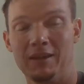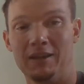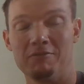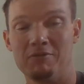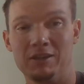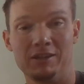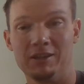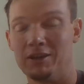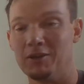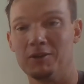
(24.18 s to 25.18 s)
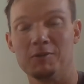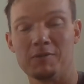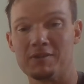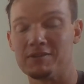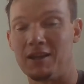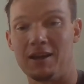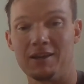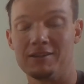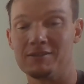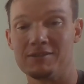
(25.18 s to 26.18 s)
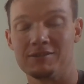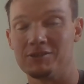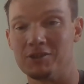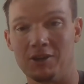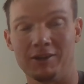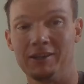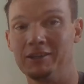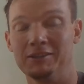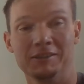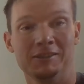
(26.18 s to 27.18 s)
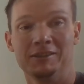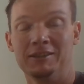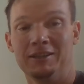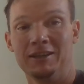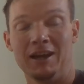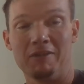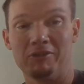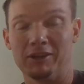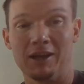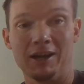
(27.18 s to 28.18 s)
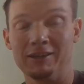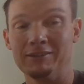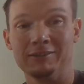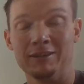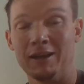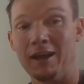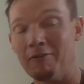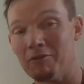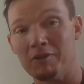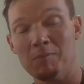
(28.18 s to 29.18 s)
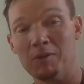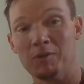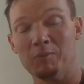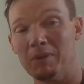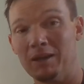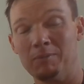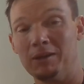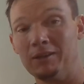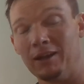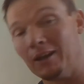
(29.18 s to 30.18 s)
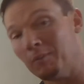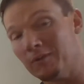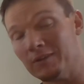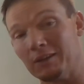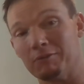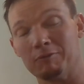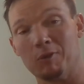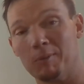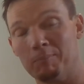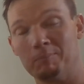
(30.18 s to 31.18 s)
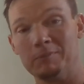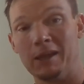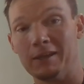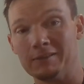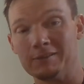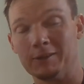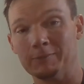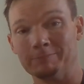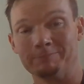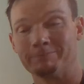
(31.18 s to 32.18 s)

in video, the slides. Sorry, I forgot. And I have a 3-month-old baby, and I've been sick for 4 days, so